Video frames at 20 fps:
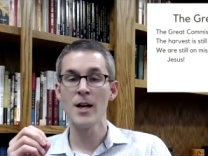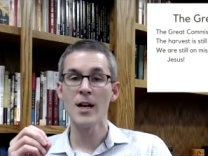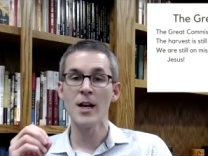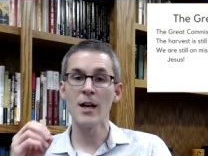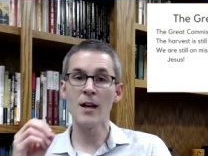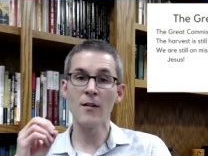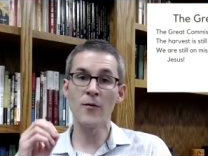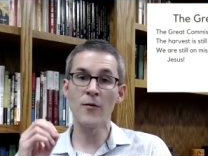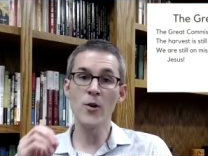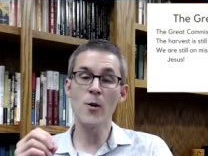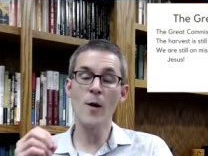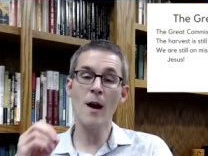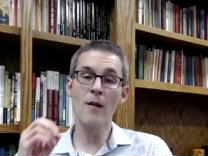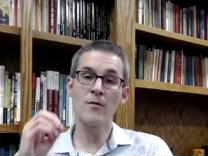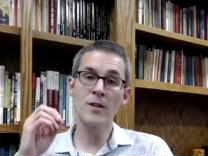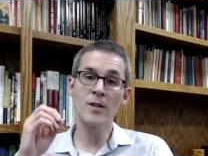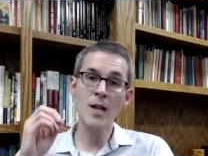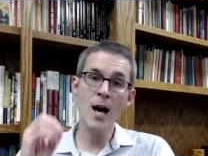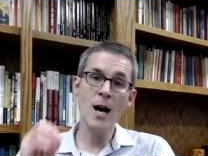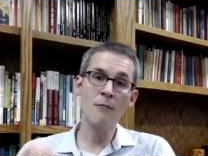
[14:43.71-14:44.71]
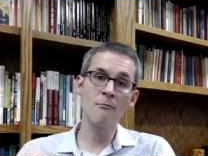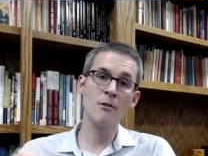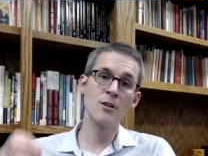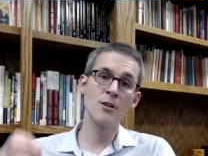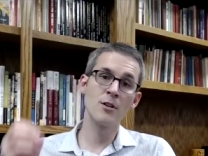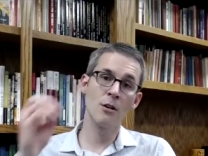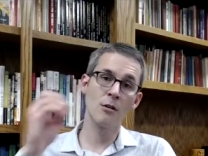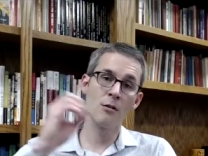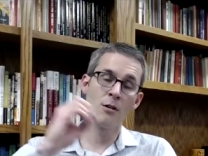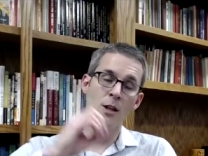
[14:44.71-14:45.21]
If you have not
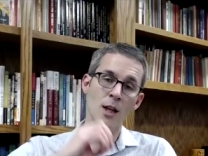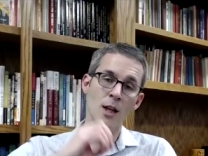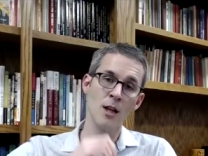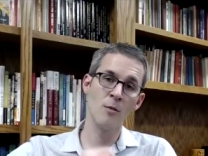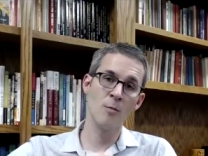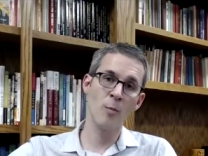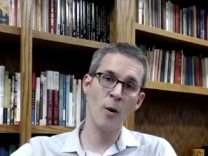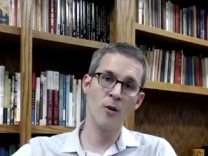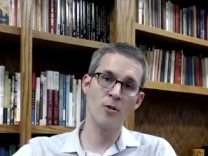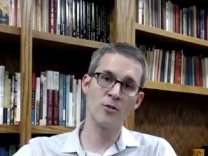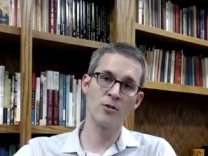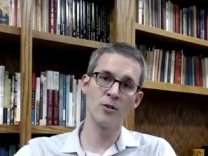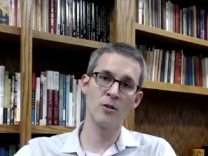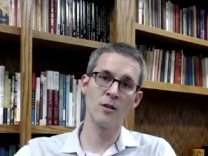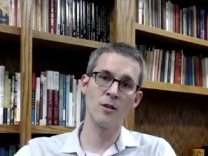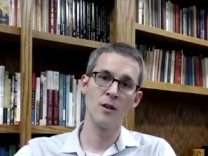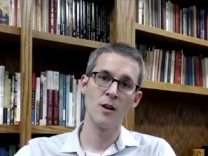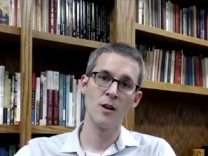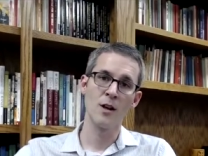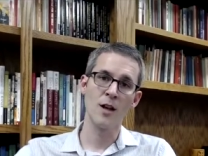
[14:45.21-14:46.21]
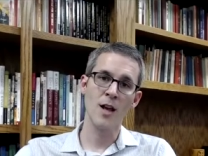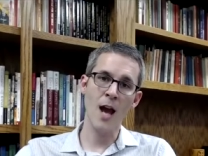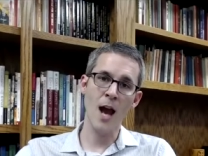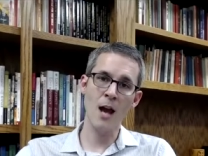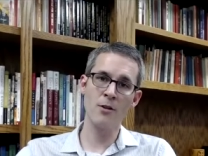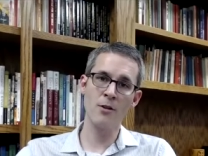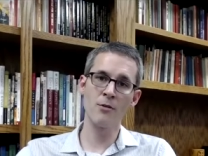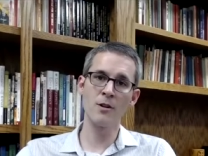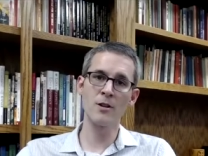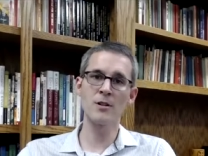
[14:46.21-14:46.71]
returned to in person
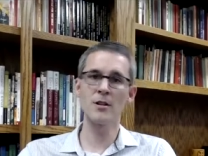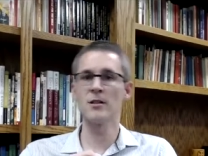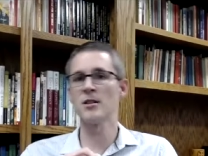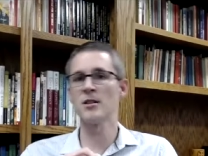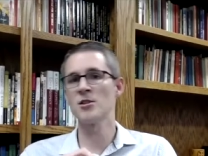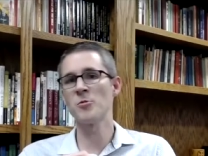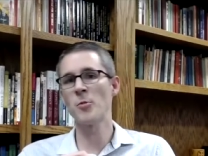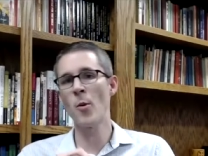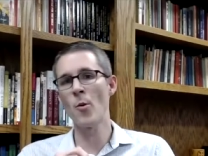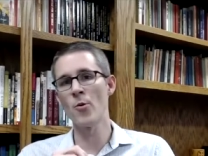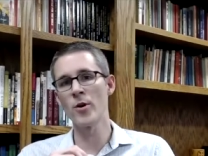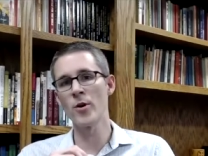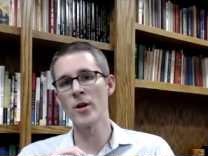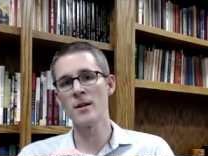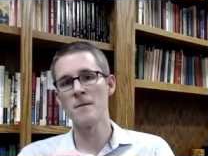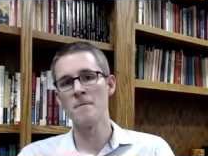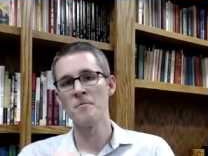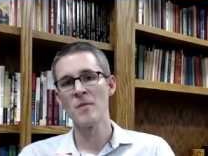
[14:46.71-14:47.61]
gatherings at this point,